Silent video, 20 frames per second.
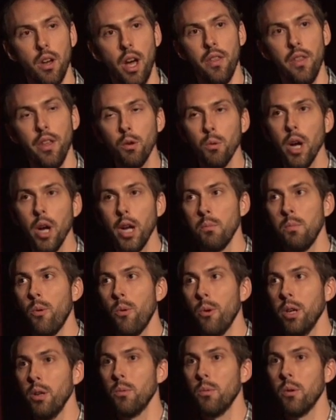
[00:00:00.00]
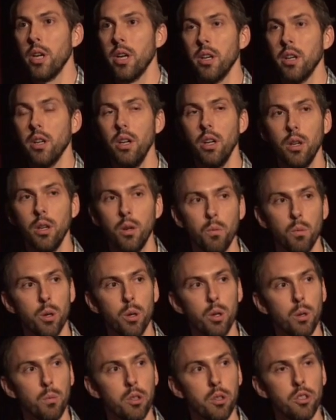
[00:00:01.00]
I think we're at a point where
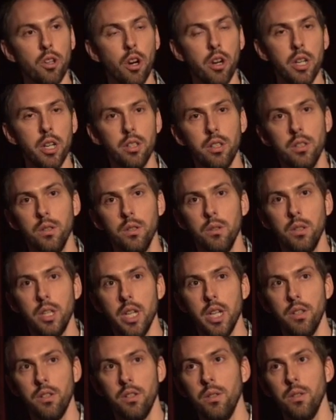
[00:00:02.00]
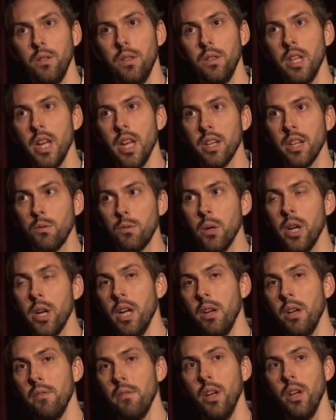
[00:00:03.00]
we're starting to get to the next
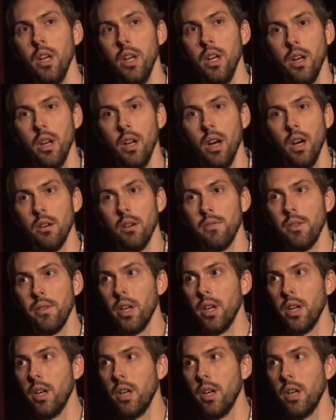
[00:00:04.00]
wave of